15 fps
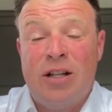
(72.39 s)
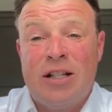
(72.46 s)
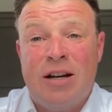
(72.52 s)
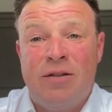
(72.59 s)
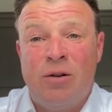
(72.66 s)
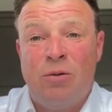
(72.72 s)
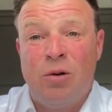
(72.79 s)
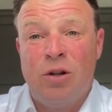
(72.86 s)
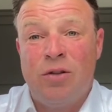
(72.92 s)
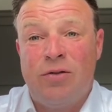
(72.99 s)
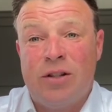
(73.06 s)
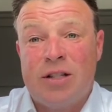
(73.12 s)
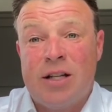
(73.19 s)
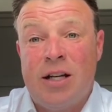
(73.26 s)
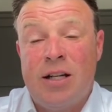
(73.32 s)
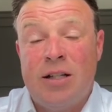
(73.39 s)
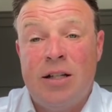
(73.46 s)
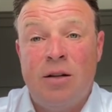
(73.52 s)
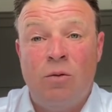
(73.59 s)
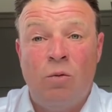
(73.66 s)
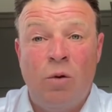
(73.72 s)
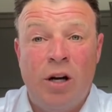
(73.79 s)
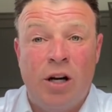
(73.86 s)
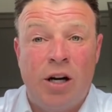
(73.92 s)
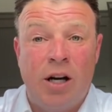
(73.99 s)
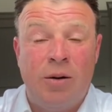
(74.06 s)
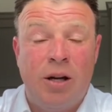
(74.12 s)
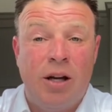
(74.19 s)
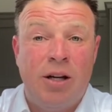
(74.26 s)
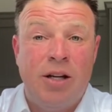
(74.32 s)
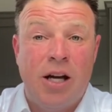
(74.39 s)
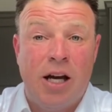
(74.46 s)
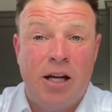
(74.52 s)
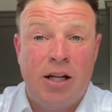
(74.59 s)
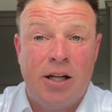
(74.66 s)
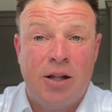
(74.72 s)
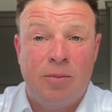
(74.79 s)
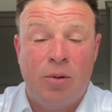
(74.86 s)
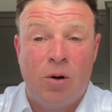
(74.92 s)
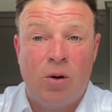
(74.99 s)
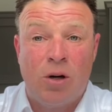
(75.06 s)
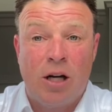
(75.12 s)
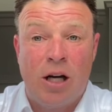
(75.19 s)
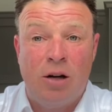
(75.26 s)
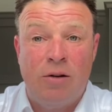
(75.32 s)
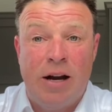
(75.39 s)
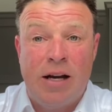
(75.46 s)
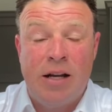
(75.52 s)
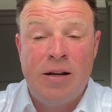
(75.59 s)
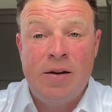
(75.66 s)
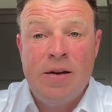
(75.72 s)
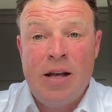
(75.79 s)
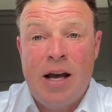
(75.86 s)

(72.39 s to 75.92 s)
He's having a wonderful season, winner 9 on the board already,